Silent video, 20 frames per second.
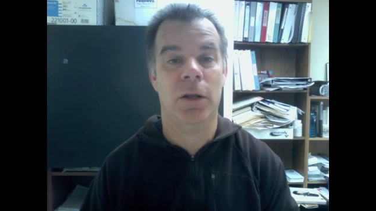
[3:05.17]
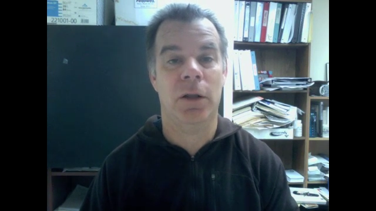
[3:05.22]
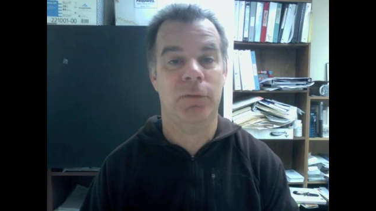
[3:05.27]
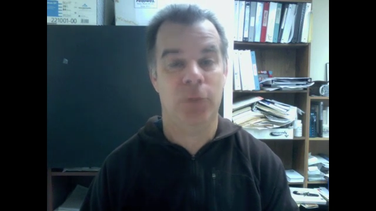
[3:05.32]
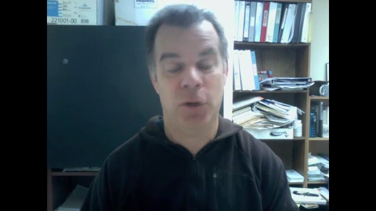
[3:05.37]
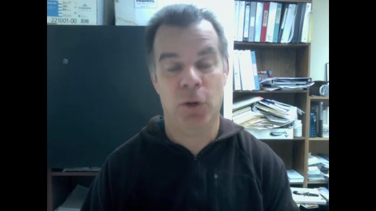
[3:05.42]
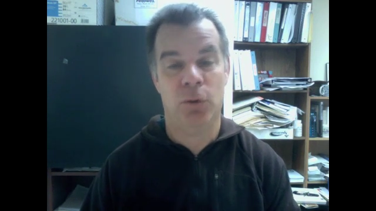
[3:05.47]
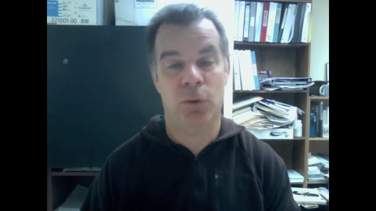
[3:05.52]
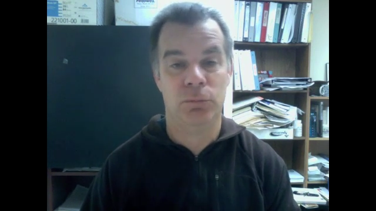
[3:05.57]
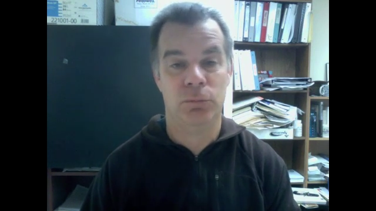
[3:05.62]
and if
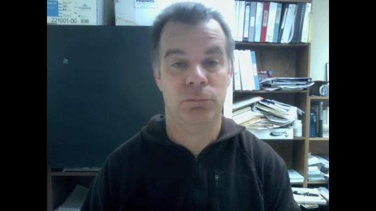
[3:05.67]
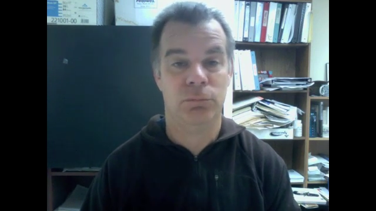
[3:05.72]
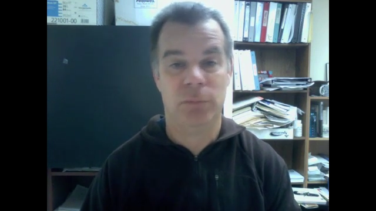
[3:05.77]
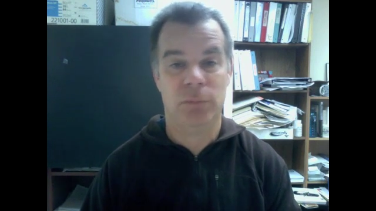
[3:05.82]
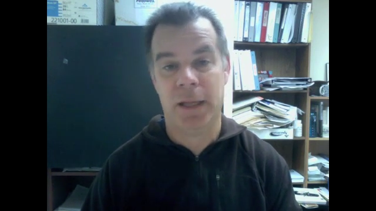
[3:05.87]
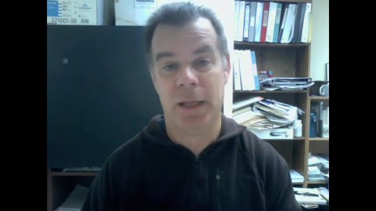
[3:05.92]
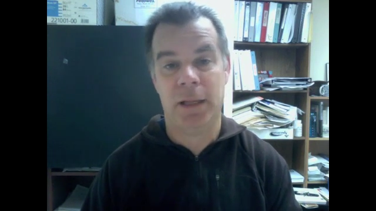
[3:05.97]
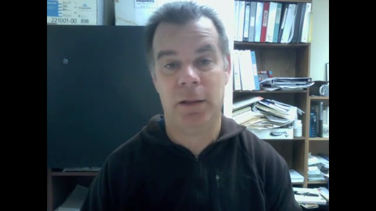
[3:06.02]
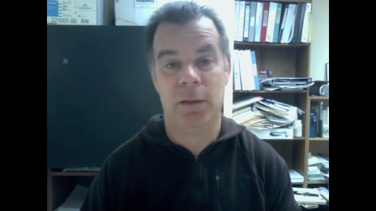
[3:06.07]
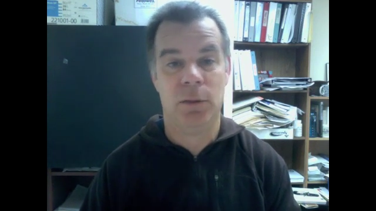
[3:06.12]
you don't
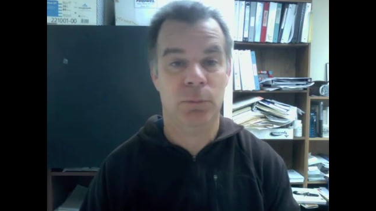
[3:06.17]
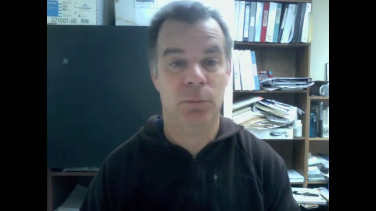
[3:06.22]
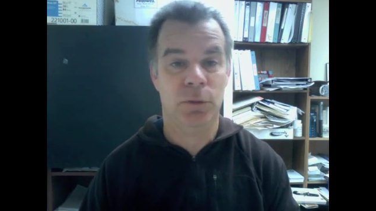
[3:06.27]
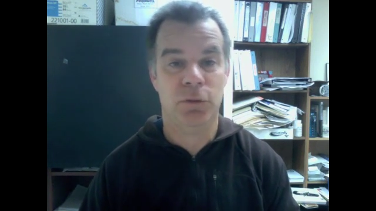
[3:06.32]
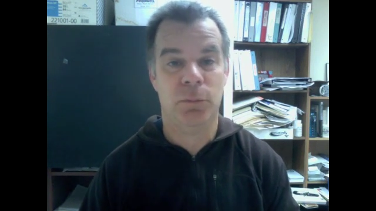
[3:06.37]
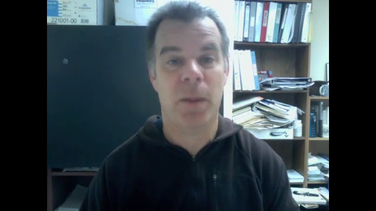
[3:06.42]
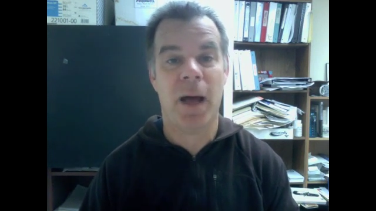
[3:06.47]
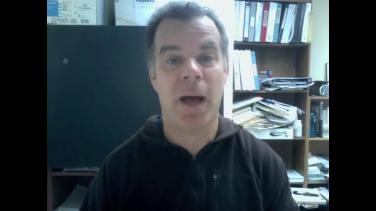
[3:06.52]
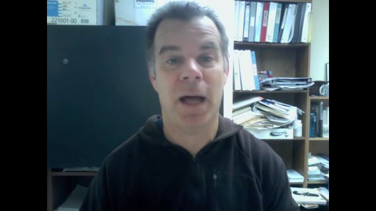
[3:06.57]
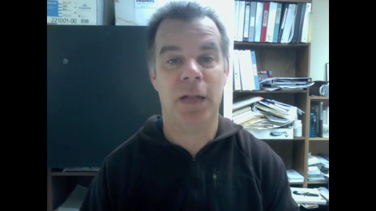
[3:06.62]
like the
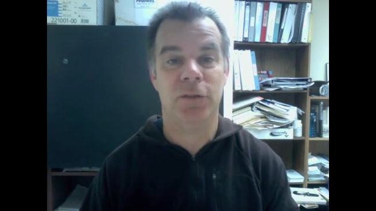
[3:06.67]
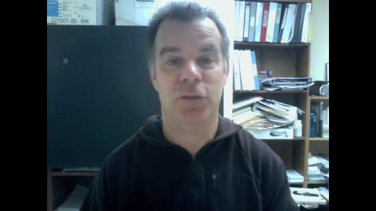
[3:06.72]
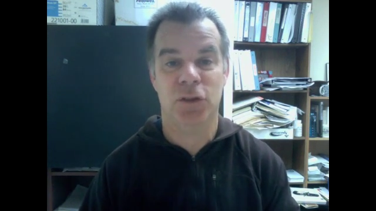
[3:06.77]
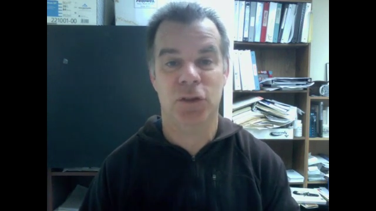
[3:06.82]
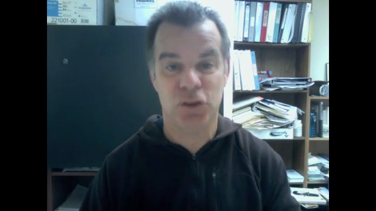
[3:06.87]
response,